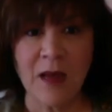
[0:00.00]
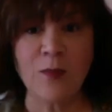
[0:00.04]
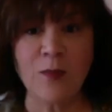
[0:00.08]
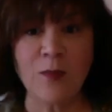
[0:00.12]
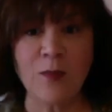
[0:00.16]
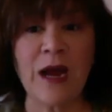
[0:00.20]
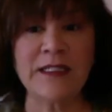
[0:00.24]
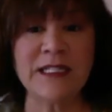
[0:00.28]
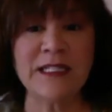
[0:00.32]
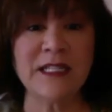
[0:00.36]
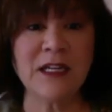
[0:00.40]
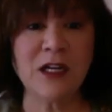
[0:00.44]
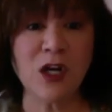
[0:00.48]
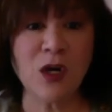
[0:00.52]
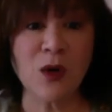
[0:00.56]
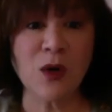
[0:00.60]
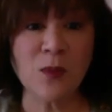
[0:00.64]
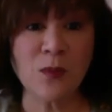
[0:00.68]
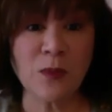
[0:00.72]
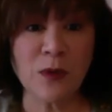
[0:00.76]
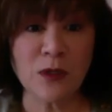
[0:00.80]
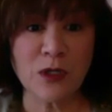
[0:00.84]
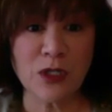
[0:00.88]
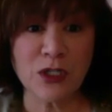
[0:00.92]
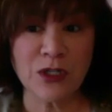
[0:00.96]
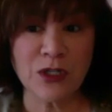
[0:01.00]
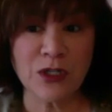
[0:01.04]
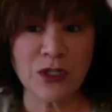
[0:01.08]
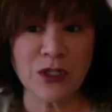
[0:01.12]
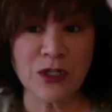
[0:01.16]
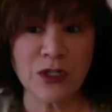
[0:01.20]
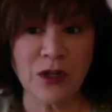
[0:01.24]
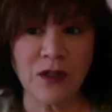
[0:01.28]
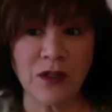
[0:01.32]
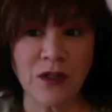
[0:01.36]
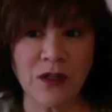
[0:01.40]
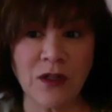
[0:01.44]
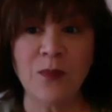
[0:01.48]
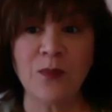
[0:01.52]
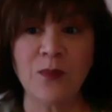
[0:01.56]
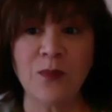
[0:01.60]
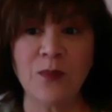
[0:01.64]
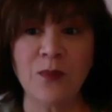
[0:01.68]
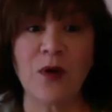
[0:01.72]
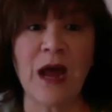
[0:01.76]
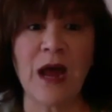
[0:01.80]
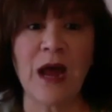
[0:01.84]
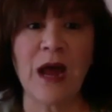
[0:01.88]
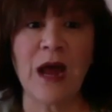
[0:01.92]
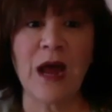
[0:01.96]
Practice a commercial.
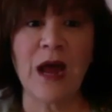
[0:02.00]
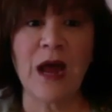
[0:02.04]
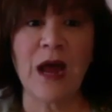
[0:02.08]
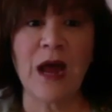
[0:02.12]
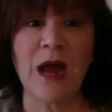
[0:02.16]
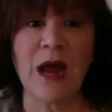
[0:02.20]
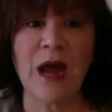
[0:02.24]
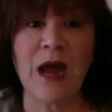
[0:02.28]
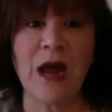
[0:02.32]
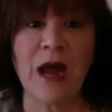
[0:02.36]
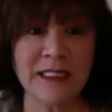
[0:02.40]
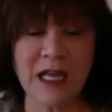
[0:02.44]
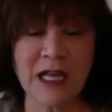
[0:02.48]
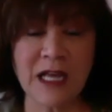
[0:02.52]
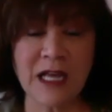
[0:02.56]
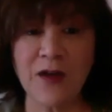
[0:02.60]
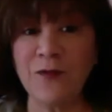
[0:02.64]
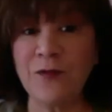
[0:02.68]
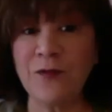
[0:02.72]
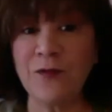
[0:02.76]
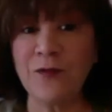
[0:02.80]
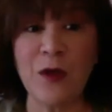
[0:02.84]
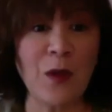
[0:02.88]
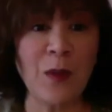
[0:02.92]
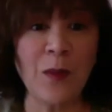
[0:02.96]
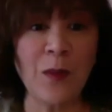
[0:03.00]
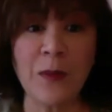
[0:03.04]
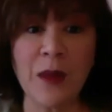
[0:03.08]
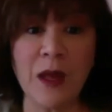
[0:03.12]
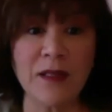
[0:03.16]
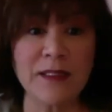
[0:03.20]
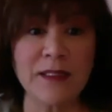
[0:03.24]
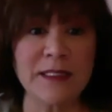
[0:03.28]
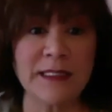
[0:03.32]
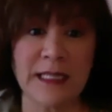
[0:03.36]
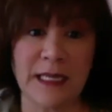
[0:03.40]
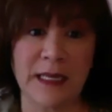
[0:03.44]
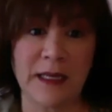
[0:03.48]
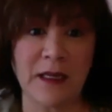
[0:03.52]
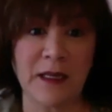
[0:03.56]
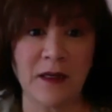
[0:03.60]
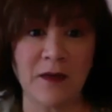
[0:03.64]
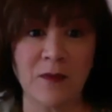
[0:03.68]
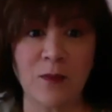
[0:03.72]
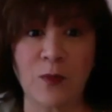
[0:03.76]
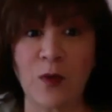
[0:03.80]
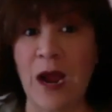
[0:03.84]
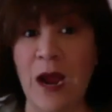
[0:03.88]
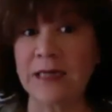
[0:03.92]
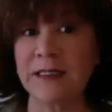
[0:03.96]
Practice a film
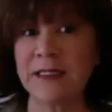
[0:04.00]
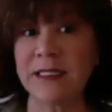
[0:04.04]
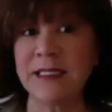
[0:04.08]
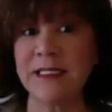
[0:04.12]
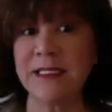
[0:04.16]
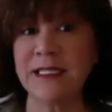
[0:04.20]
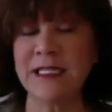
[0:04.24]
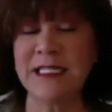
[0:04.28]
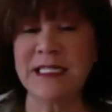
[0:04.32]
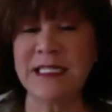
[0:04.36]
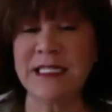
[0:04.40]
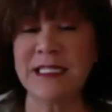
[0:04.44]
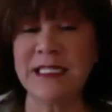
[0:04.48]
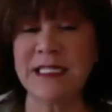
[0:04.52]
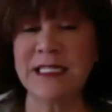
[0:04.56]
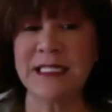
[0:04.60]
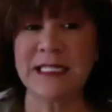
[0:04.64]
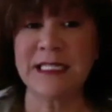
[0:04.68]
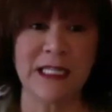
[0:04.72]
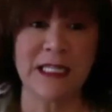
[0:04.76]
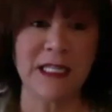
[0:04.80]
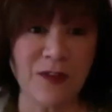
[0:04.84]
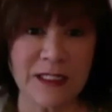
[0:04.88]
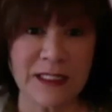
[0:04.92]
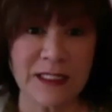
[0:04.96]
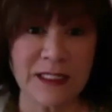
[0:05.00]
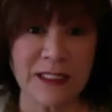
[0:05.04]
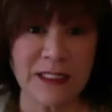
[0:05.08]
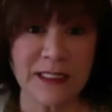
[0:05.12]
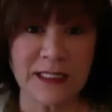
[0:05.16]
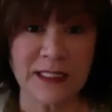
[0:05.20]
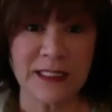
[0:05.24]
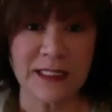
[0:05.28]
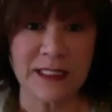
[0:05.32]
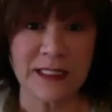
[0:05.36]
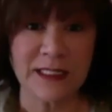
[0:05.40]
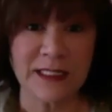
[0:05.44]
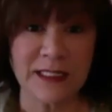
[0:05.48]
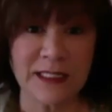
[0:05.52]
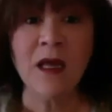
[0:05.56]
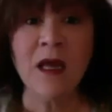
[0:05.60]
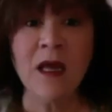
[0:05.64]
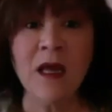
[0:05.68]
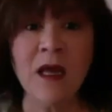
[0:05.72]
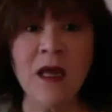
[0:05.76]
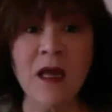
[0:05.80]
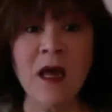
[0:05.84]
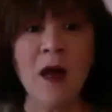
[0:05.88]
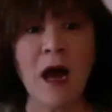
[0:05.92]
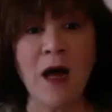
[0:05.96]
scene, practice a TV scene.
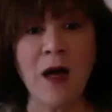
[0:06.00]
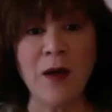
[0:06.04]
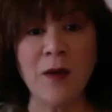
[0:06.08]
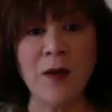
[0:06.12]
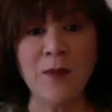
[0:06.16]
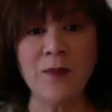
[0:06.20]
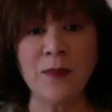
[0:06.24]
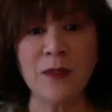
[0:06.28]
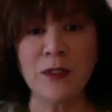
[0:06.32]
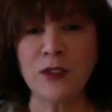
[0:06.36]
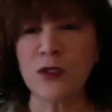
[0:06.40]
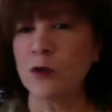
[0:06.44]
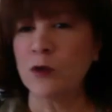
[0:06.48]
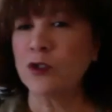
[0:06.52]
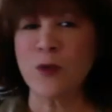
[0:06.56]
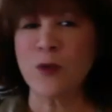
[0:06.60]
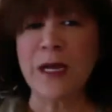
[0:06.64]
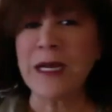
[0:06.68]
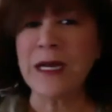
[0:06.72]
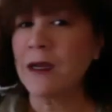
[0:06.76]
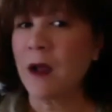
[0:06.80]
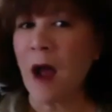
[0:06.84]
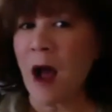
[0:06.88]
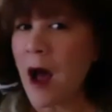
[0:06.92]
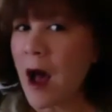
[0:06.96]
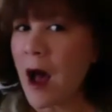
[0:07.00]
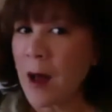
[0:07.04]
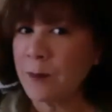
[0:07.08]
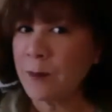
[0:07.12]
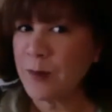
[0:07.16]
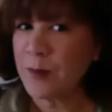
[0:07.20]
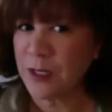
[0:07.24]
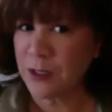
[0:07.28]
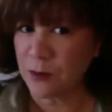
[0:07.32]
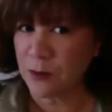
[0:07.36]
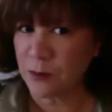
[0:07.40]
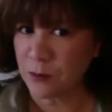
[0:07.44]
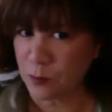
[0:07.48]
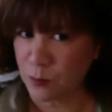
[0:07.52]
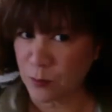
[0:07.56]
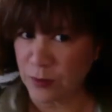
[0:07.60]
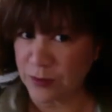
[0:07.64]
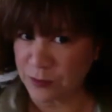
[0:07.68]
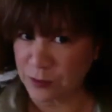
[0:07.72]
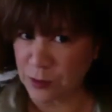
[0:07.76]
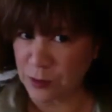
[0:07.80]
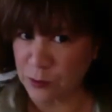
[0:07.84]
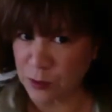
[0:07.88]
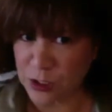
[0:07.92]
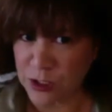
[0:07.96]
Don't try to copy
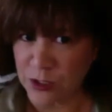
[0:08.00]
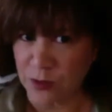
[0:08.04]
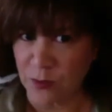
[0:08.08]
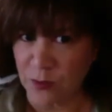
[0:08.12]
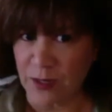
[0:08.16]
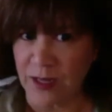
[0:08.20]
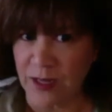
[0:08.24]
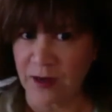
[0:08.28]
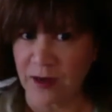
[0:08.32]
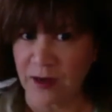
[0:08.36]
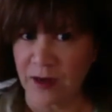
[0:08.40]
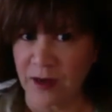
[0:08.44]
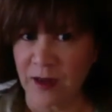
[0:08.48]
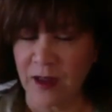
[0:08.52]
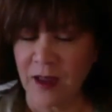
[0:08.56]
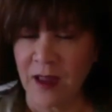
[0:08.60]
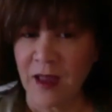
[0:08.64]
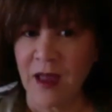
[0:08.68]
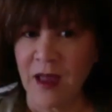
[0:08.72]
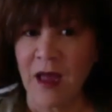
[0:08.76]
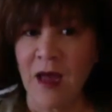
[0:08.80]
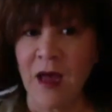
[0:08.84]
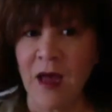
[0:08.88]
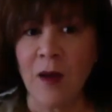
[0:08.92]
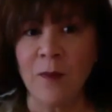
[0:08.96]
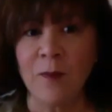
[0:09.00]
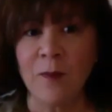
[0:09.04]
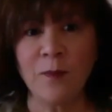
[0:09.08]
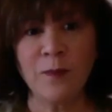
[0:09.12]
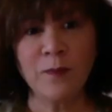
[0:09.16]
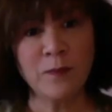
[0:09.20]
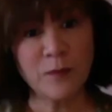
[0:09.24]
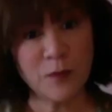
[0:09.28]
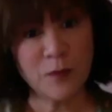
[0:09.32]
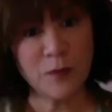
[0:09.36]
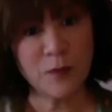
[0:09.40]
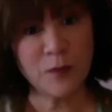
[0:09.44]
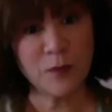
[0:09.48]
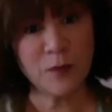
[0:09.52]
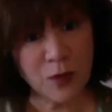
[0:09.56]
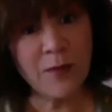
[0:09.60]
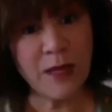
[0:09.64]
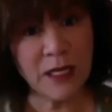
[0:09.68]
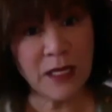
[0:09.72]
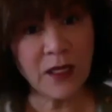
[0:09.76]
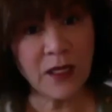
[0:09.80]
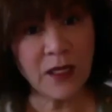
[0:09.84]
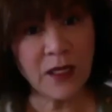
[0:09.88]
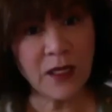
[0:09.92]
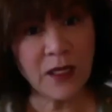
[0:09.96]
what they're doing. Try to
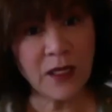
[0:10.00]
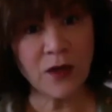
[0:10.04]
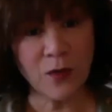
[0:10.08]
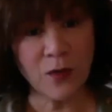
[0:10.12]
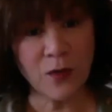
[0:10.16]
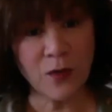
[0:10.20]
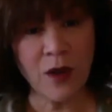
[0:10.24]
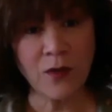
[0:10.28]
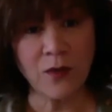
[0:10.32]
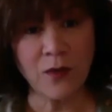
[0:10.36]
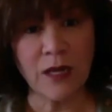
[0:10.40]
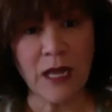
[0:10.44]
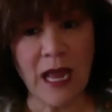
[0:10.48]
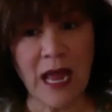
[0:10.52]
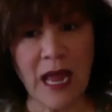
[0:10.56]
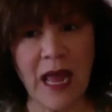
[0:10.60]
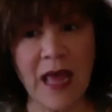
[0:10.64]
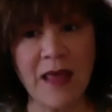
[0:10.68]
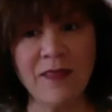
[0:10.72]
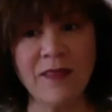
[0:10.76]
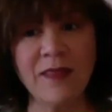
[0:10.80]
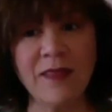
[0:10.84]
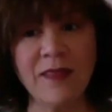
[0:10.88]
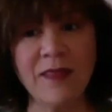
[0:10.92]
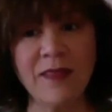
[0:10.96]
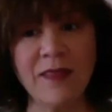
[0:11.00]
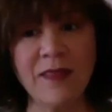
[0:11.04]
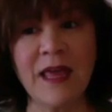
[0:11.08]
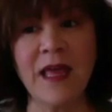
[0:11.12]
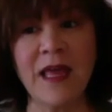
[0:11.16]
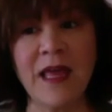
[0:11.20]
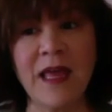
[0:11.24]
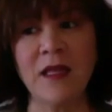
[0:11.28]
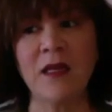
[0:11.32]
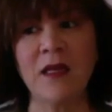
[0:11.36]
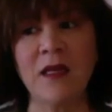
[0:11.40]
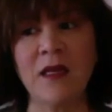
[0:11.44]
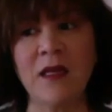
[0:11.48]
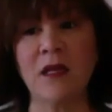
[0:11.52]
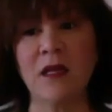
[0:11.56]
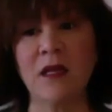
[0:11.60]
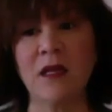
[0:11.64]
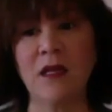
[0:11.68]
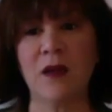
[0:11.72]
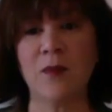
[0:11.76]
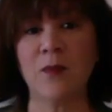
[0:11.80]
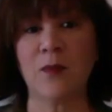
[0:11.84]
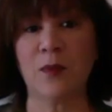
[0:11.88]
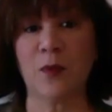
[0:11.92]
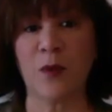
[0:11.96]
make it your own. And then
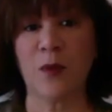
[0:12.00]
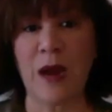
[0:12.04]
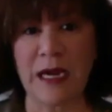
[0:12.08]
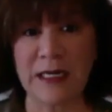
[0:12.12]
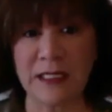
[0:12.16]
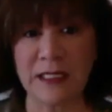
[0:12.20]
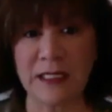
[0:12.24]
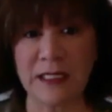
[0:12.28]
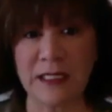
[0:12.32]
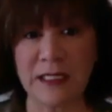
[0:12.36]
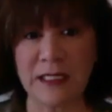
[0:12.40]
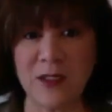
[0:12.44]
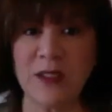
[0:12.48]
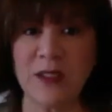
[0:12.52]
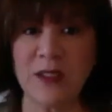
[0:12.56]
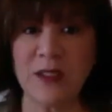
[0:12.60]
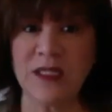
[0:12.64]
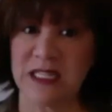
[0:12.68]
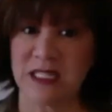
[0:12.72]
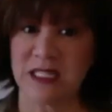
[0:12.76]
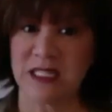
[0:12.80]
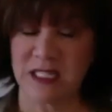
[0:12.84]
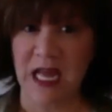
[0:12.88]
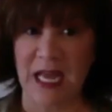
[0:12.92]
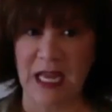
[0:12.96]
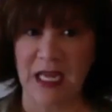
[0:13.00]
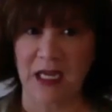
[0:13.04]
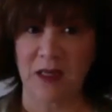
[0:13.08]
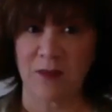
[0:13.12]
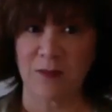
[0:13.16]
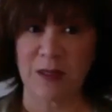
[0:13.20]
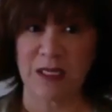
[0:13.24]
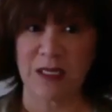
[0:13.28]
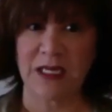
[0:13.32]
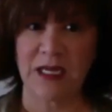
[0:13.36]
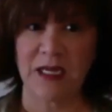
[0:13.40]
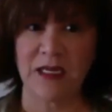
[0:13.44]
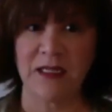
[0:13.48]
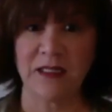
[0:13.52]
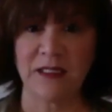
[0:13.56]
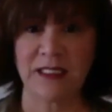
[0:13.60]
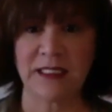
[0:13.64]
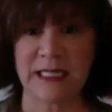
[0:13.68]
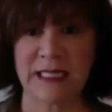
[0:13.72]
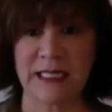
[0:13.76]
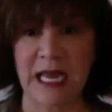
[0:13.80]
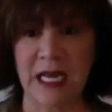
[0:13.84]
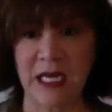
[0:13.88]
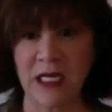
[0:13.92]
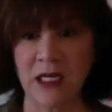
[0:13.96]
practice what that's like,
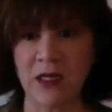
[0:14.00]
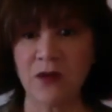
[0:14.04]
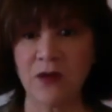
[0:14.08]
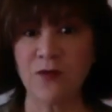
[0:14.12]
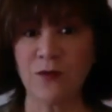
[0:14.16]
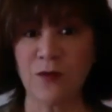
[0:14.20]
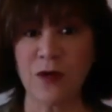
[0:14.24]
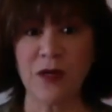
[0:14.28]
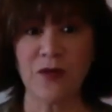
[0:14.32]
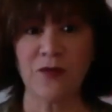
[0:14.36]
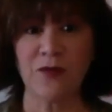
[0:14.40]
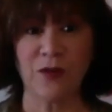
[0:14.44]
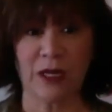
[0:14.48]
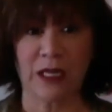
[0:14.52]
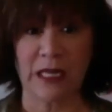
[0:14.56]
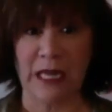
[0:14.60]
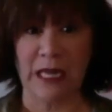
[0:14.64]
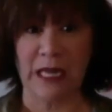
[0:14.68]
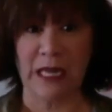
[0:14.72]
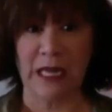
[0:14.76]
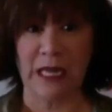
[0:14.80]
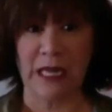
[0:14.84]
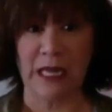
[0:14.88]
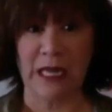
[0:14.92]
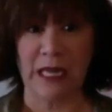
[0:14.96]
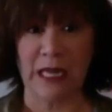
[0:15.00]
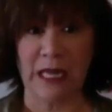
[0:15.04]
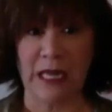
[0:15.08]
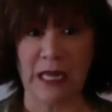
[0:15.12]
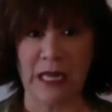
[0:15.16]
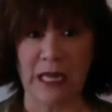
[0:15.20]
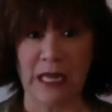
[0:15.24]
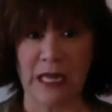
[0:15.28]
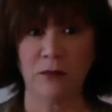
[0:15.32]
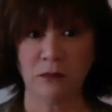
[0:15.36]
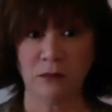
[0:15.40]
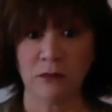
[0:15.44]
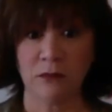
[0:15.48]
because standing in front of a camera